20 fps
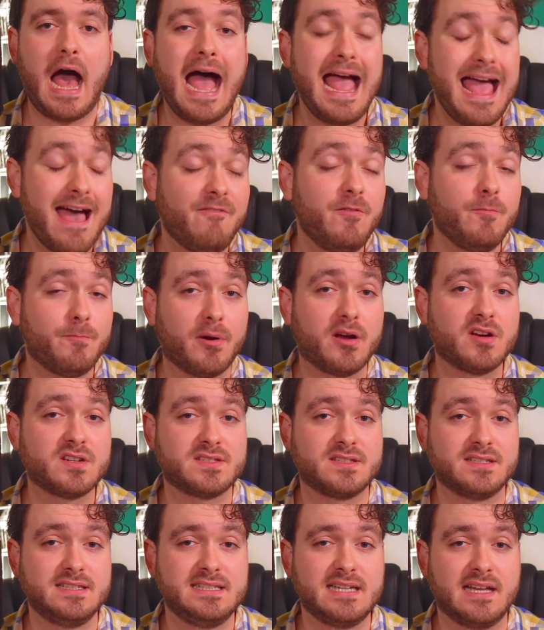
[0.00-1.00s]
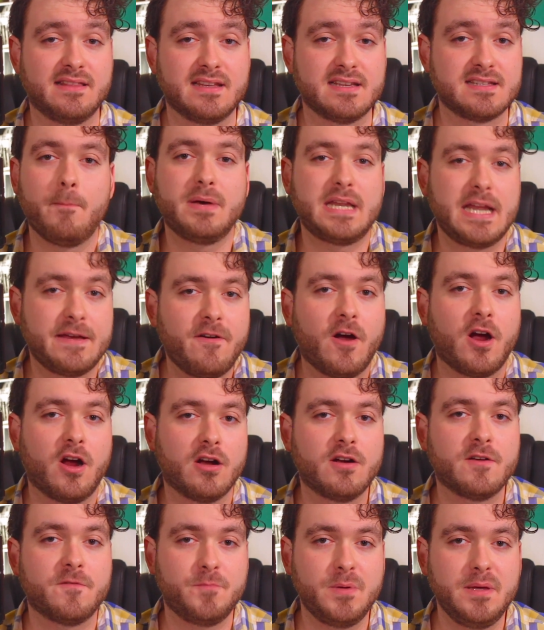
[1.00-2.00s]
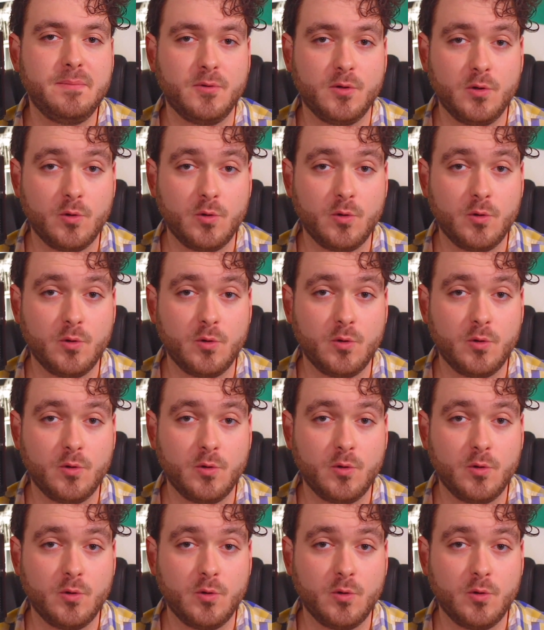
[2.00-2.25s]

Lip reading: I haven't personally done this, but I've heard of people